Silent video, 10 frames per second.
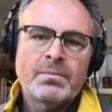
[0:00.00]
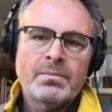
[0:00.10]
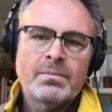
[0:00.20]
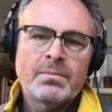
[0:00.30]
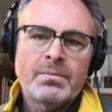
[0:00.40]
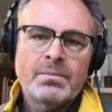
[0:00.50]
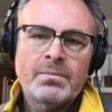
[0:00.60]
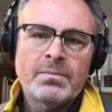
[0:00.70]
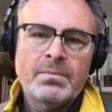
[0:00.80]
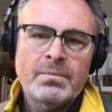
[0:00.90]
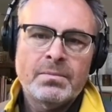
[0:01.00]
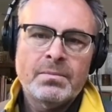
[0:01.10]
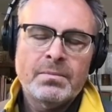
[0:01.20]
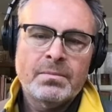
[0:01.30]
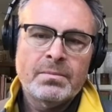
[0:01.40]

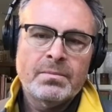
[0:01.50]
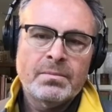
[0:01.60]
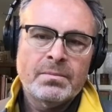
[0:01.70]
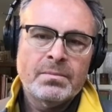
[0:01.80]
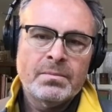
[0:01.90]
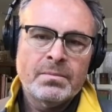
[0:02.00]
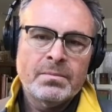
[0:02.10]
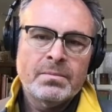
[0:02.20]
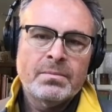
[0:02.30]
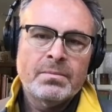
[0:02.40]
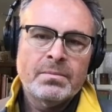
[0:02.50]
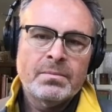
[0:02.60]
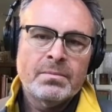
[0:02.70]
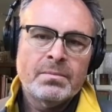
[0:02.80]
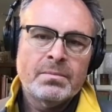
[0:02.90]

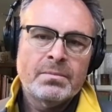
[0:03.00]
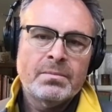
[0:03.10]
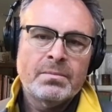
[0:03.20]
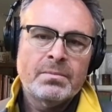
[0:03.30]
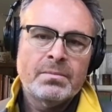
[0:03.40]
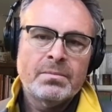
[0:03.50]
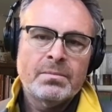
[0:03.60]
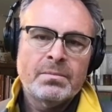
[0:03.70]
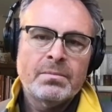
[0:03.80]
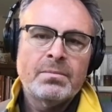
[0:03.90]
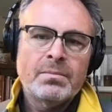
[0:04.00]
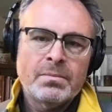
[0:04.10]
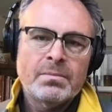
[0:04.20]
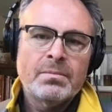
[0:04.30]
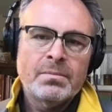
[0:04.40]

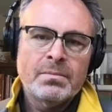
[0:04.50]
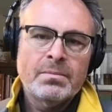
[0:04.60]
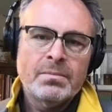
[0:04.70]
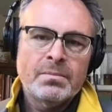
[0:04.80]
[no speech]